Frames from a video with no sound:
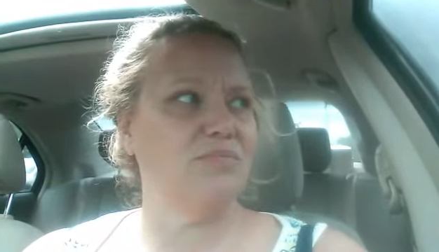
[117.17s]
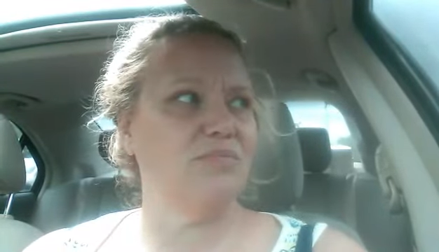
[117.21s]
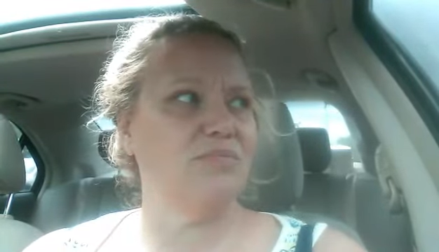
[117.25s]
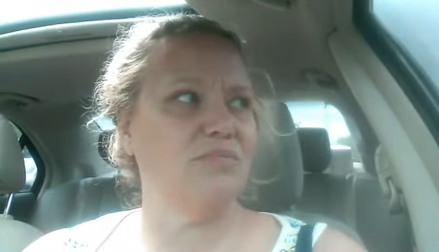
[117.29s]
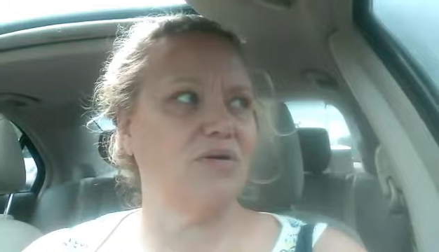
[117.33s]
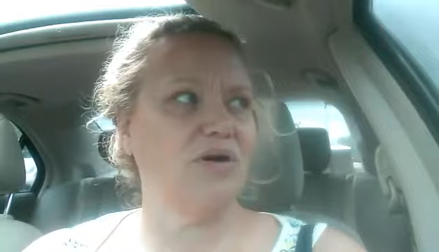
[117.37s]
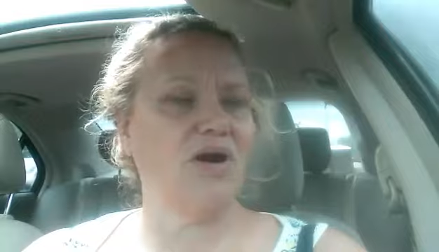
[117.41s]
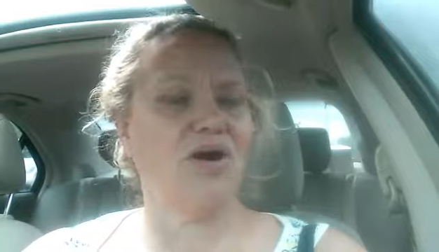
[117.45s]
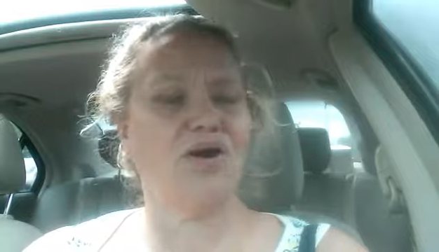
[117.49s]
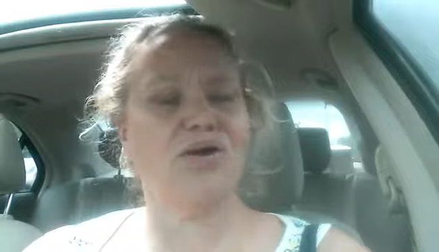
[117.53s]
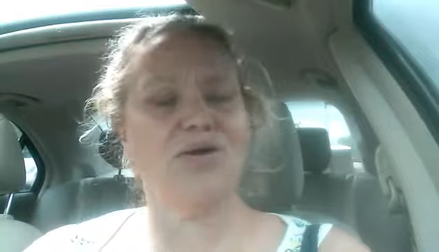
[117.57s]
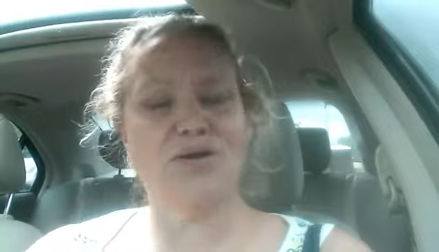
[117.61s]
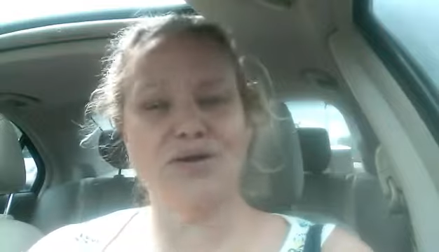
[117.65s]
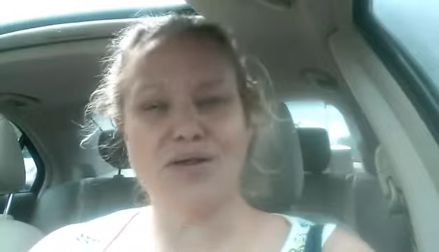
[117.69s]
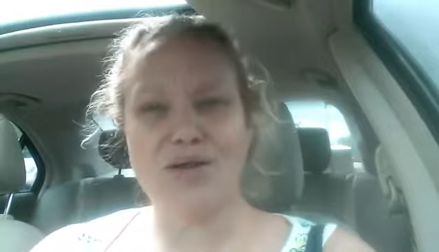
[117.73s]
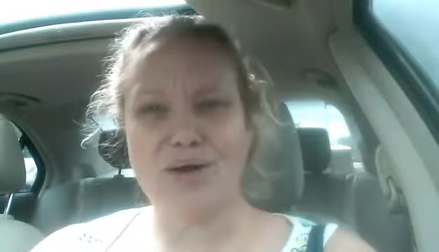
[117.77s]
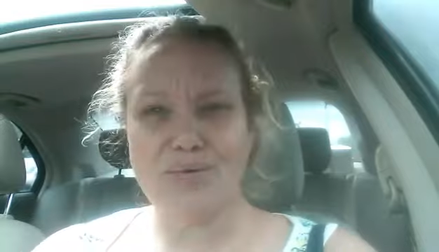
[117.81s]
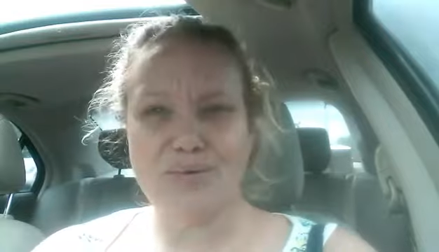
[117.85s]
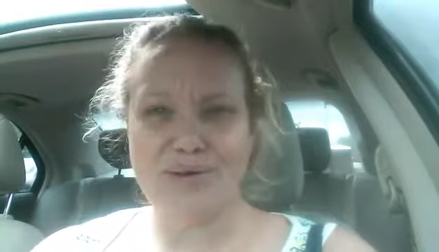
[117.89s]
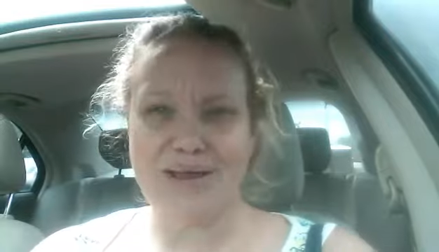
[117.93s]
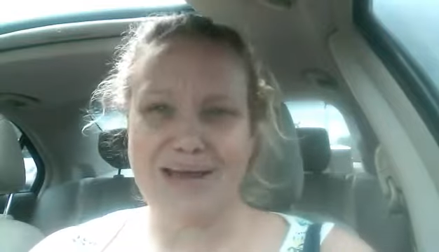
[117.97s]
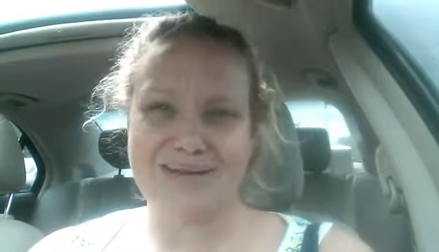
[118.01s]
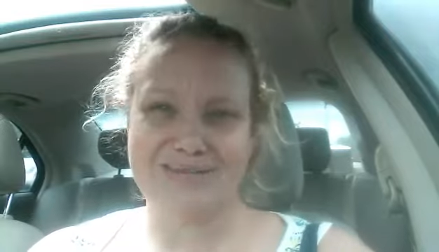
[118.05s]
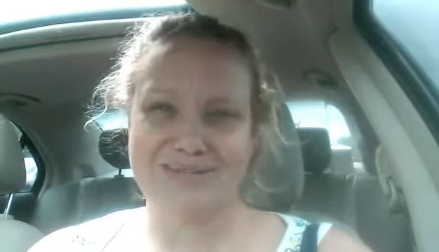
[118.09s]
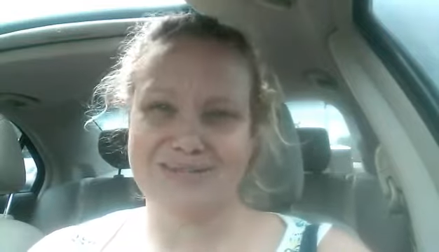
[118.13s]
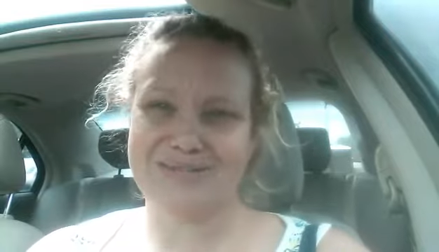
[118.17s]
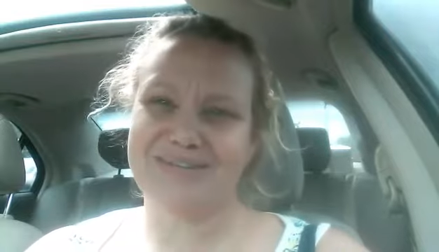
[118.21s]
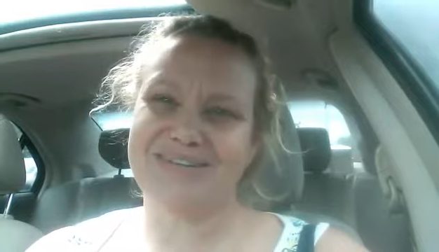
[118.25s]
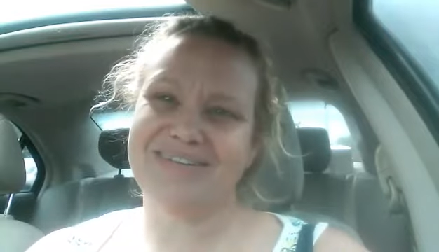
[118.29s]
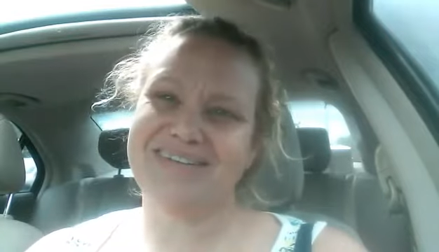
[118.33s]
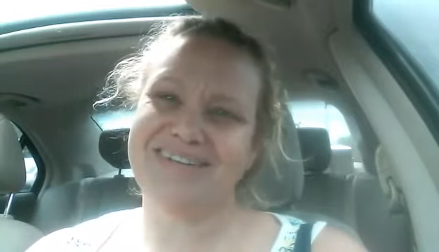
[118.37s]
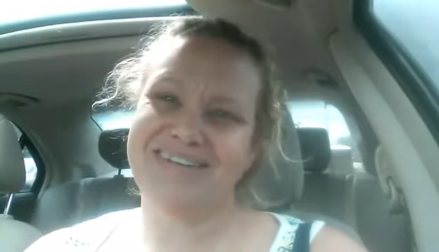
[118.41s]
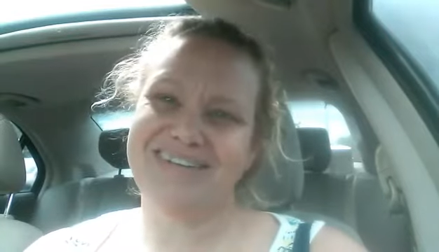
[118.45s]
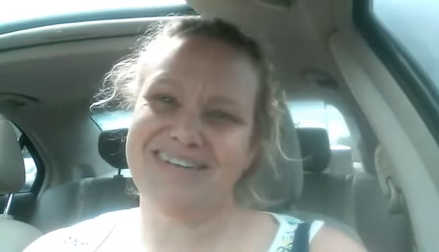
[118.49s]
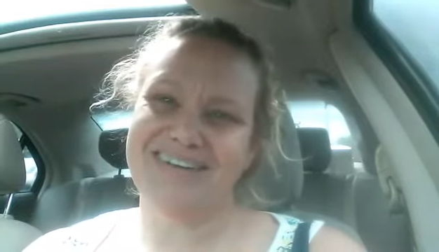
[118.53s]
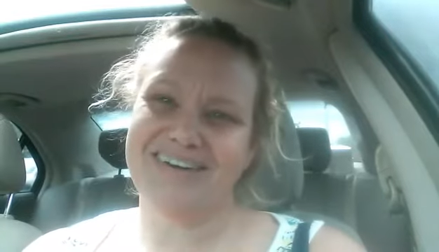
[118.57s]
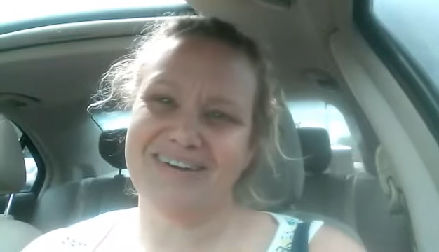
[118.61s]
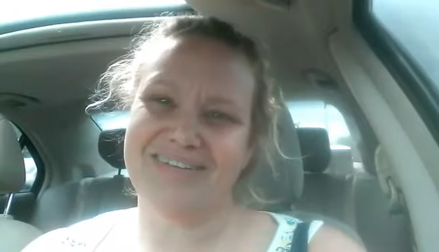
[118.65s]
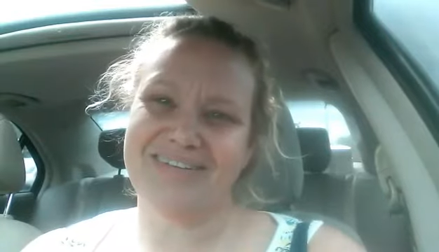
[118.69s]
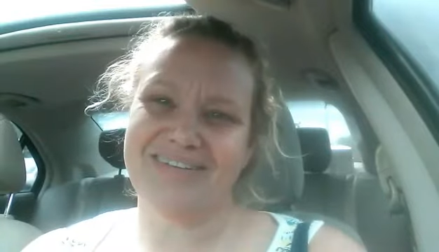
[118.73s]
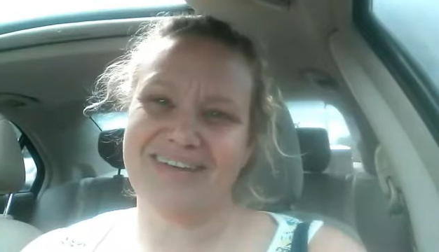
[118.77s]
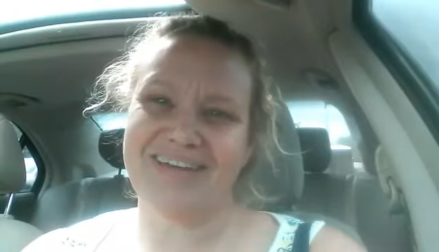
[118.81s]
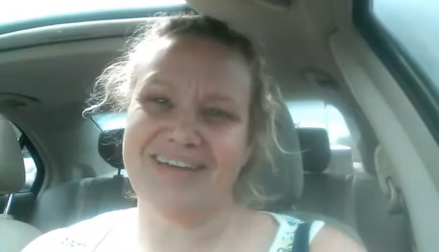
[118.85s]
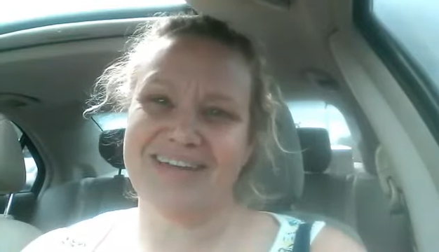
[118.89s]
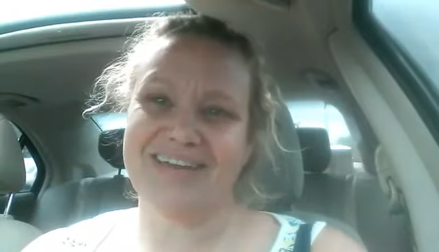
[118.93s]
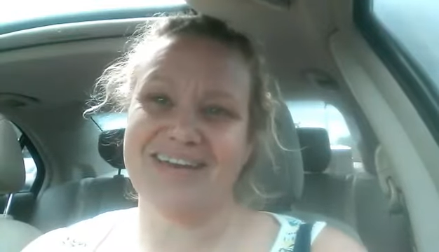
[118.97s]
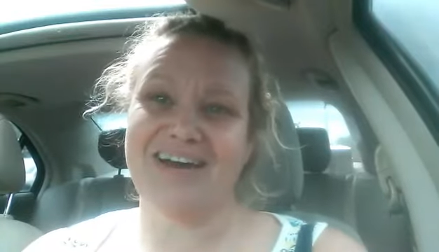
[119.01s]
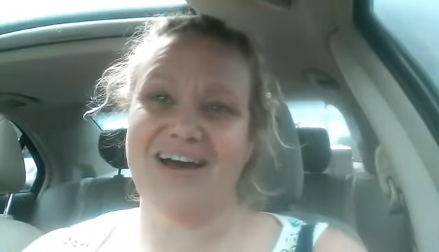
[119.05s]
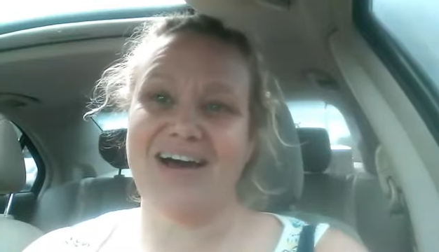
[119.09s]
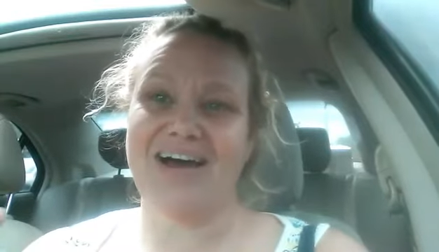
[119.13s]
her to go naturally, you know,
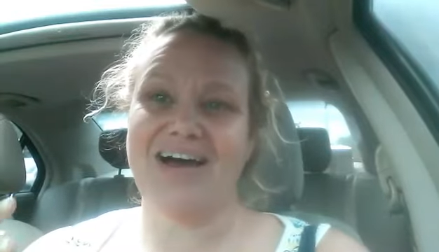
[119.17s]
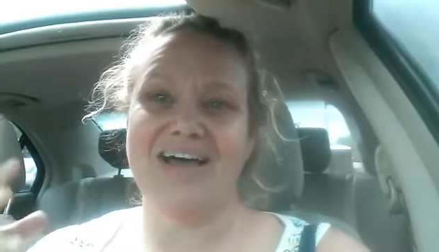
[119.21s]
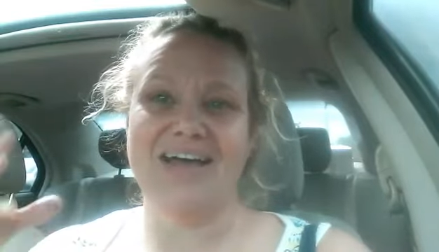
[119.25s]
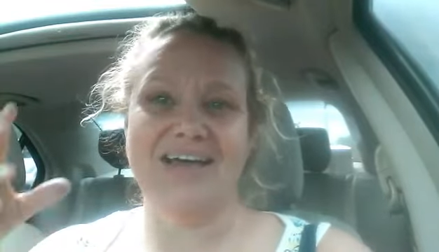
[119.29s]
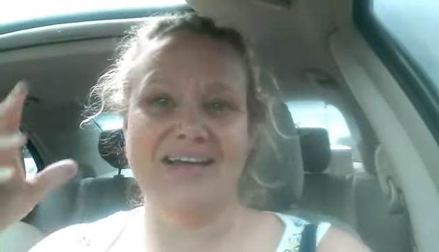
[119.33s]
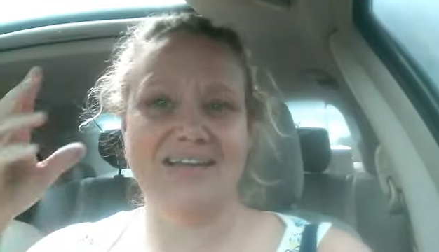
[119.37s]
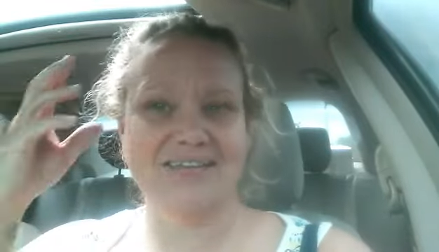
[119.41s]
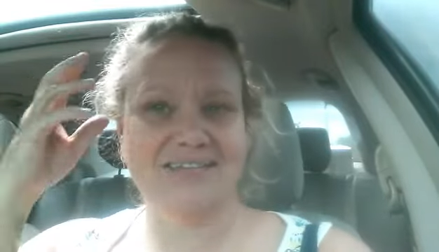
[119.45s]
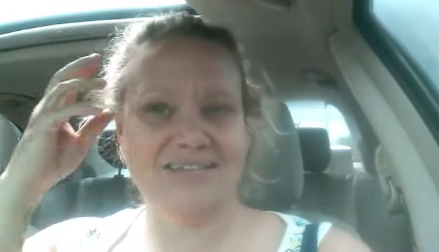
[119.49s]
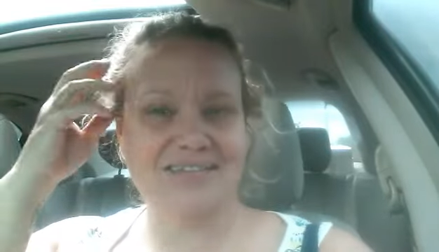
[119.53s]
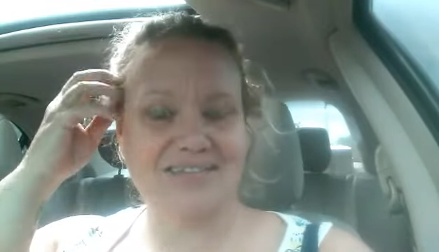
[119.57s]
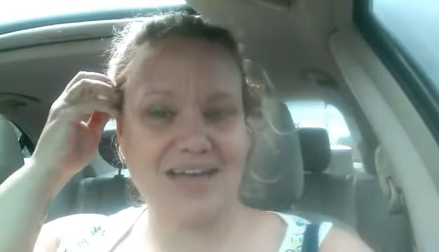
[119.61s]
like not